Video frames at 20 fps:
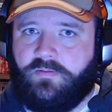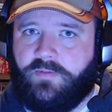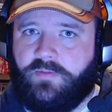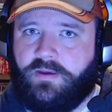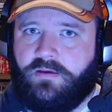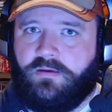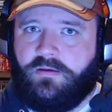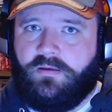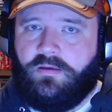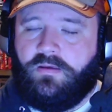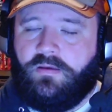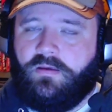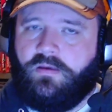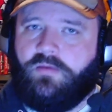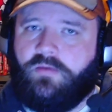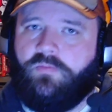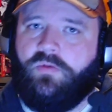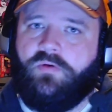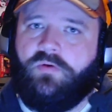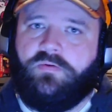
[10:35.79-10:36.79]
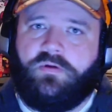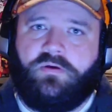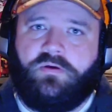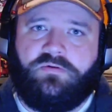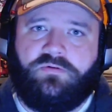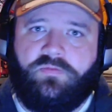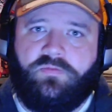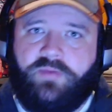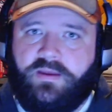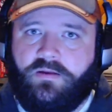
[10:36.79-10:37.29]
me, but would
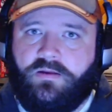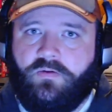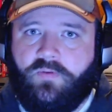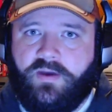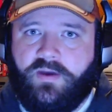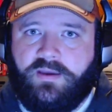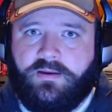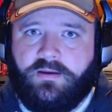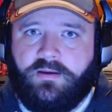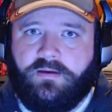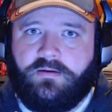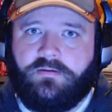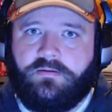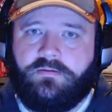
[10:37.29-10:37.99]
also be an awakening.